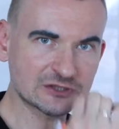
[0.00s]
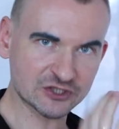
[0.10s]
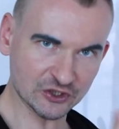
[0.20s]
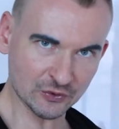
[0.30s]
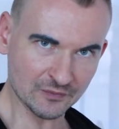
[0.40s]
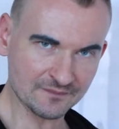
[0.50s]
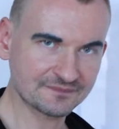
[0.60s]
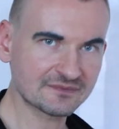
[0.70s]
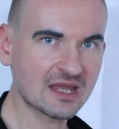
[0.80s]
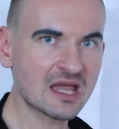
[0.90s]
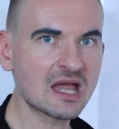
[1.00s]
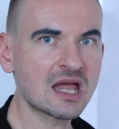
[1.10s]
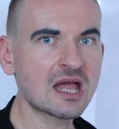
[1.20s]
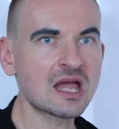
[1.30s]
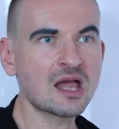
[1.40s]
true.
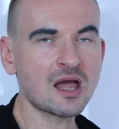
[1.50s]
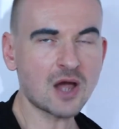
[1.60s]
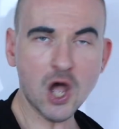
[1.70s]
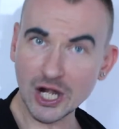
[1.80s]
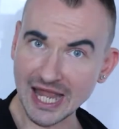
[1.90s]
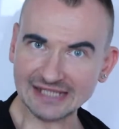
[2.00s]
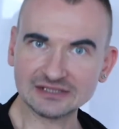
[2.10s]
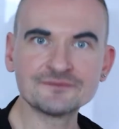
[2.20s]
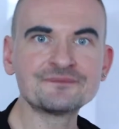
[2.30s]
Alright,